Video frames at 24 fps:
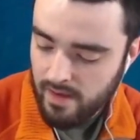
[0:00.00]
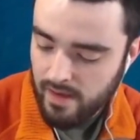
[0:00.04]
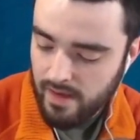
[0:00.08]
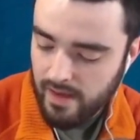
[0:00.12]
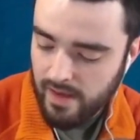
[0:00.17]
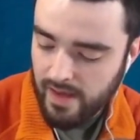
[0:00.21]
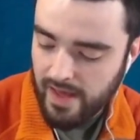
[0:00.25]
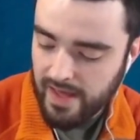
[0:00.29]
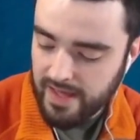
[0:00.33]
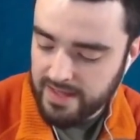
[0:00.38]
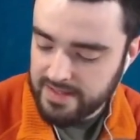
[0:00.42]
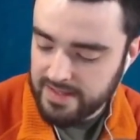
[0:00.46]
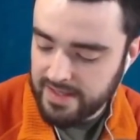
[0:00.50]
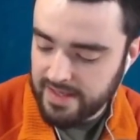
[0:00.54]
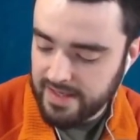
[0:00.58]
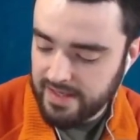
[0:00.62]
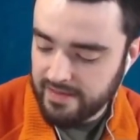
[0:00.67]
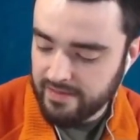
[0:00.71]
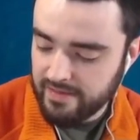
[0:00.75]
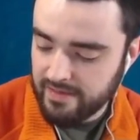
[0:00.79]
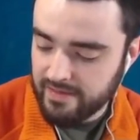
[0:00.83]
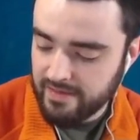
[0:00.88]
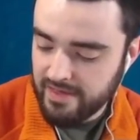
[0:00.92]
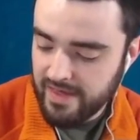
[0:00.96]
and
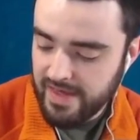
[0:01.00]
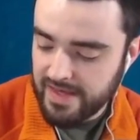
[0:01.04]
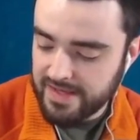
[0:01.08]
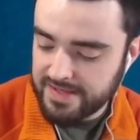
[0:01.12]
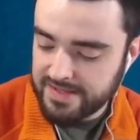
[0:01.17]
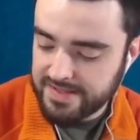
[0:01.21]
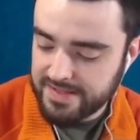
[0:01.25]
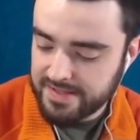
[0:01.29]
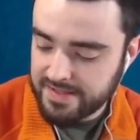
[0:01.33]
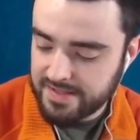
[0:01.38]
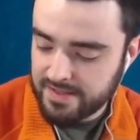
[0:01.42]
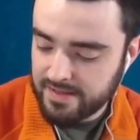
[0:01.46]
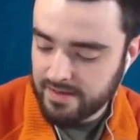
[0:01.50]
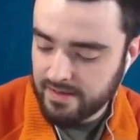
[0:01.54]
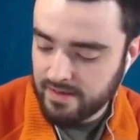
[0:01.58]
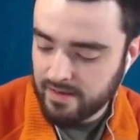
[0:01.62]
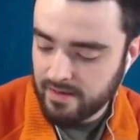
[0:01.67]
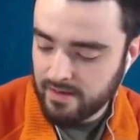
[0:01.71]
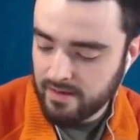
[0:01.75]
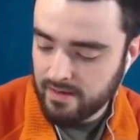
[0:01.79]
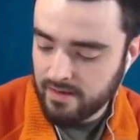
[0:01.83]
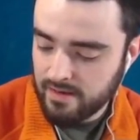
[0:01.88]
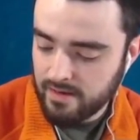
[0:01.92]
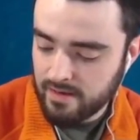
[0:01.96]
this
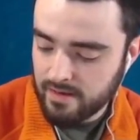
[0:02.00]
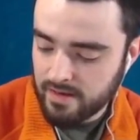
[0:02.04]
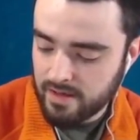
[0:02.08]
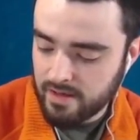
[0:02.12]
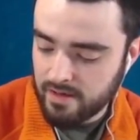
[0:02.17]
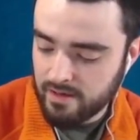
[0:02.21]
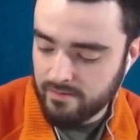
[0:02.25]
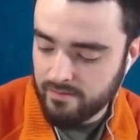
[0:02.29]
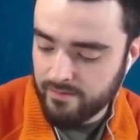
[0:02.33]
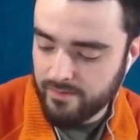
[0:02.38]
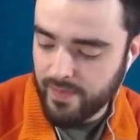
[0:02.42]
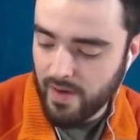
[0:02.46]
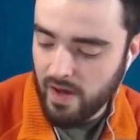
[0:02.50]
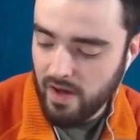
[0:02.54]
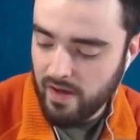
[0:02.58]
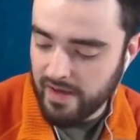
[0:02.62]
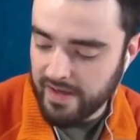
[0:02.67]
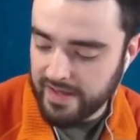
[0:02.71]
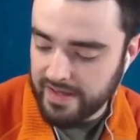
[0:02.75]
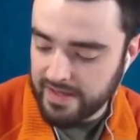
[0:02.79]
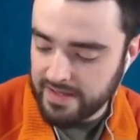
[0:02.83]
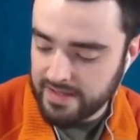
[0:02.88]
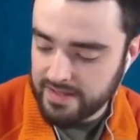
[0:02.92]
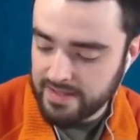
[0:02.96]

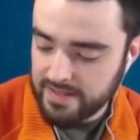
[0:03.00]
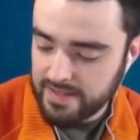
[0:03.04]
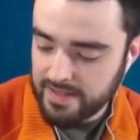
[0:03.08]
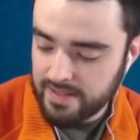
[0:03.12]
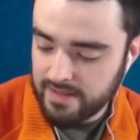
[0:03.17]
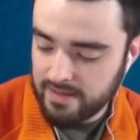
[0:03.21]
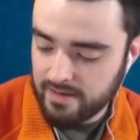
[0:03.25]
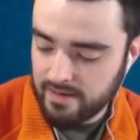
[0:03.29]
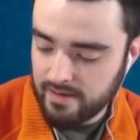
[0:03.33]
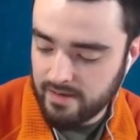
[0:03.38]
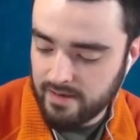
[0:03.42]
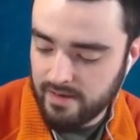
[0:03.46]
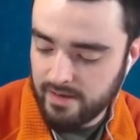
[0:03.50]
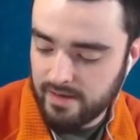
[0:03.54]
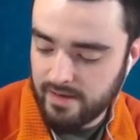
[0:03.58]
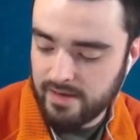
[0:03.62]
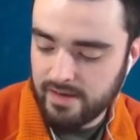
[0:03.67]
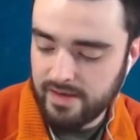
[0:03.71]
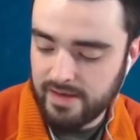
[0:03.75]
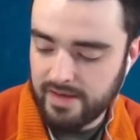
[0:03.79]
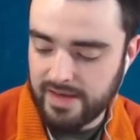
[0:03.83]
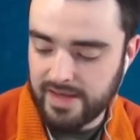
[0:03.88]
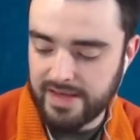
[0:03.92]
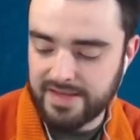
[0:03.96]
combined
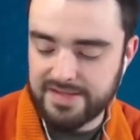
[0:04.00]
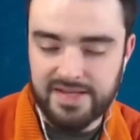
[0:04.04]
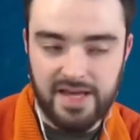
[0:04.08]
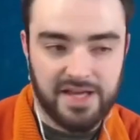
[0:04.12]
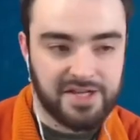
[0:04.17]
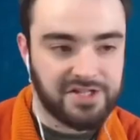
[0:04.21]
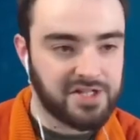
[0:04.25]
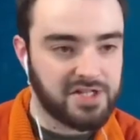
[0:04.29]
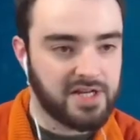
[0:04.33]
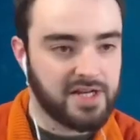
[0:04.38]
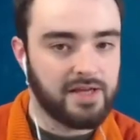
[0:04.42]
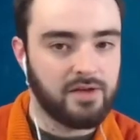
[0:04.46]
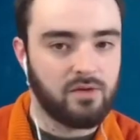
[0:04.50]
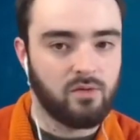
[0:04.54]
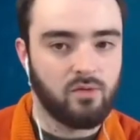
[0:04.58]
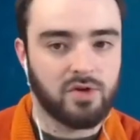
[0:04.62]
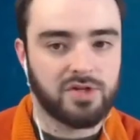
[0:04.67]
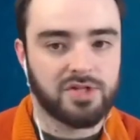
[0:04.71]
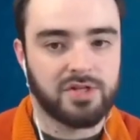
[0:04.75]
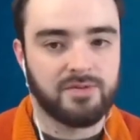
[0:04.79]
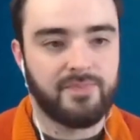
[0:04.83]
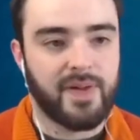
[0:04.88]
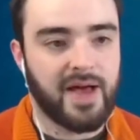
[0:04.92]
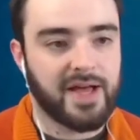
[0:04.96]
is actually
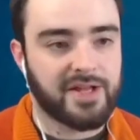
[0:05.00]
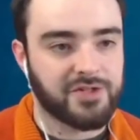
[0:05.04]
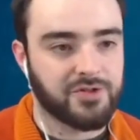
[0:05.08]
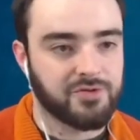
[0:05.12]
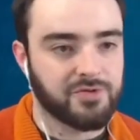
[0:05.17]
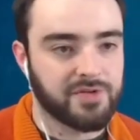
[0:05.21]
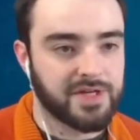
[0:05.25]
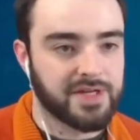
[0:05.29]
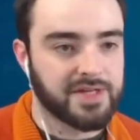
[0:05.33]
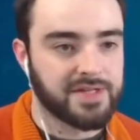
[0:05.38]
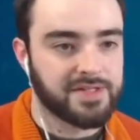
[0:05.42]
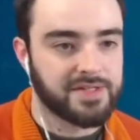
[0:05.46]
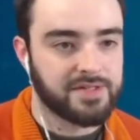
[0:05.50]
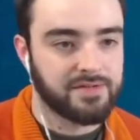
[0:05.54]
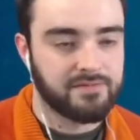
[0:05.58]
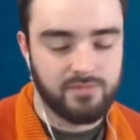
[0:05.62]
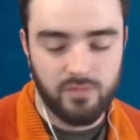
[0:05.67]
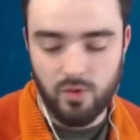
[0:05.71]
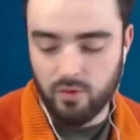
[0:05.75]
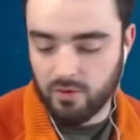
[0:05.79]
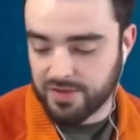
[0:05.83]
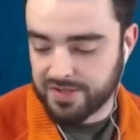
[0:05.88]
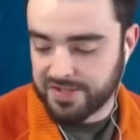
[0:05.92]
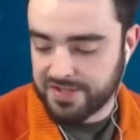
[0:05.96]
what a battery is,
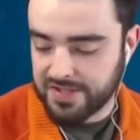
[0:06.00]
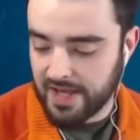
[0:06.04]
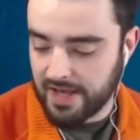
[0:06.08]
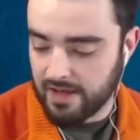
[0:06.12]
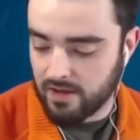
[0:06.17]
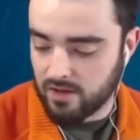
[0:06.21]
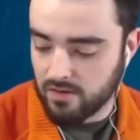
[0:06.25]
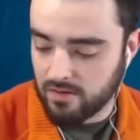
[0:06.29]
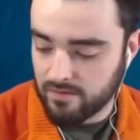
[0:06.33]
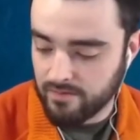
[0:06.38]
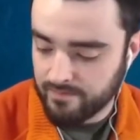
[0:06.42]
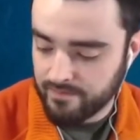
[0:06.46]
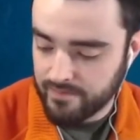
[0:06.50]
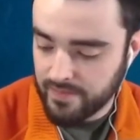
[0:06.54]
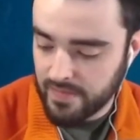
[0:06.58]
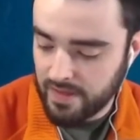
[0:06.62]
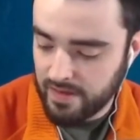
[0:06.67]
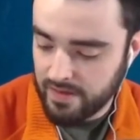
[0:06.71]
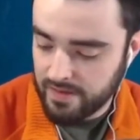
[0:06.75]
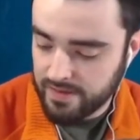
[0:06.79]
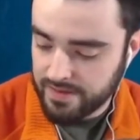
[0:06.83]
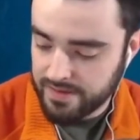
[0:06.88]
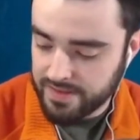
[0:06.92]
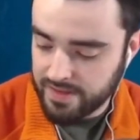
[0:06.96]
or a cell.
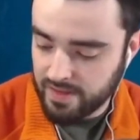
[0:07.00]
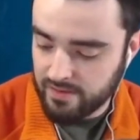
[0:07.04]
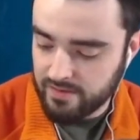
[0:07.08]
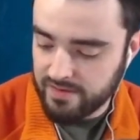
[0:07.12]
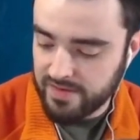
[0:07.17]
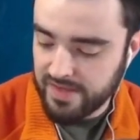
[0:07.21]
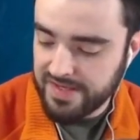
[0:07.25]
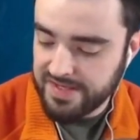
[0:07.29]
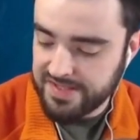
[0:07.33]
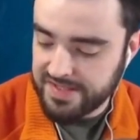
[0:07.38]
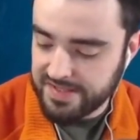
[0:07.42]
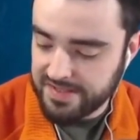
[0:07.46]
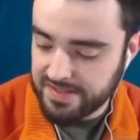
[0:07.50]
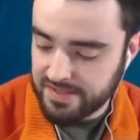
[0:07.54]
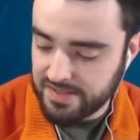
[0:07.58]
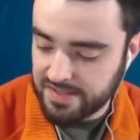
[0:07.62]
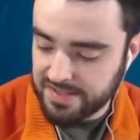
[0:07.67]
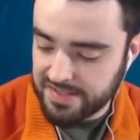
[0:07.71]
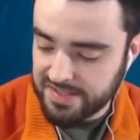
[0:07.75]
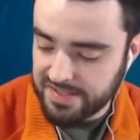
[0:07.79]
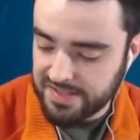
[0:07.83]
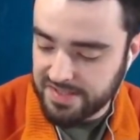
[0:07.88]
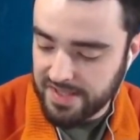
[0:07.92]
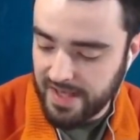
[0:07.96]
So this is the
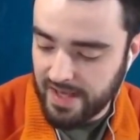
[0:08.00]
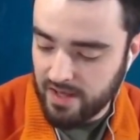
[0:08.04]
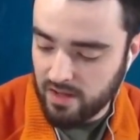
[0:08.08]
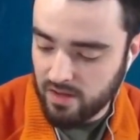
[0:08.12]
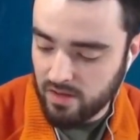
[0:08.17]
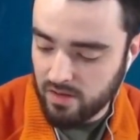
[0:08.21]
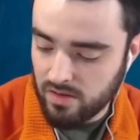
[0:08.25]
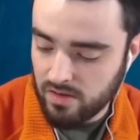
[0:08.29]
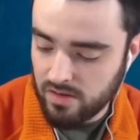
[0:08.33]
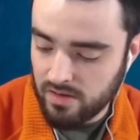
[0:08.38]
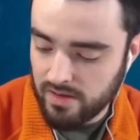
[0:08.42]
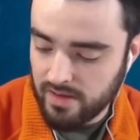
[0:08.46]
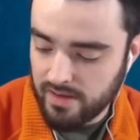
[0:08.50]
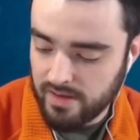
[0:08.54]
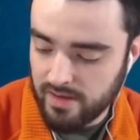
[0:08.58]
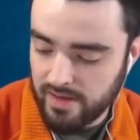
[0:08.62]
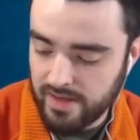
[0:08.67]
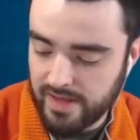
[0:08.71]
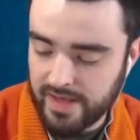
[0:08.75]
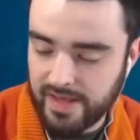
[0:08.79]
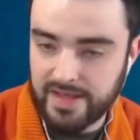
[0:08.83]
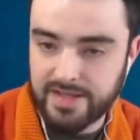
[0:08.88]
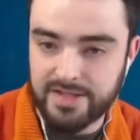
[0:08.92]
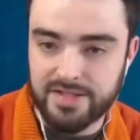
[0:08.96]
cell
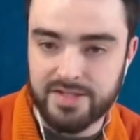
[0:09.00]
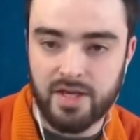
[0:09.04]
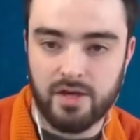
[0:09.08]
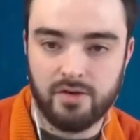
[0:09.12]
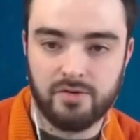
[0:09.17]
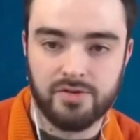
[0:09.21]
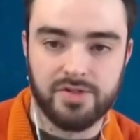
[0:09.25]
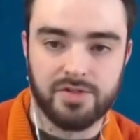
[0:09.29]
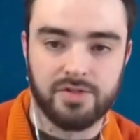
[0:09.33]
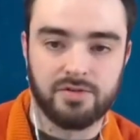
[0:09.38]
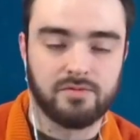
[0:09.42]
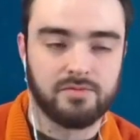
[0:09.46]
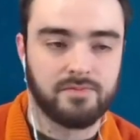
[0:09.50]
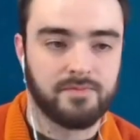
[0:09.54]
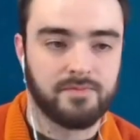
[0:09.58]
in total.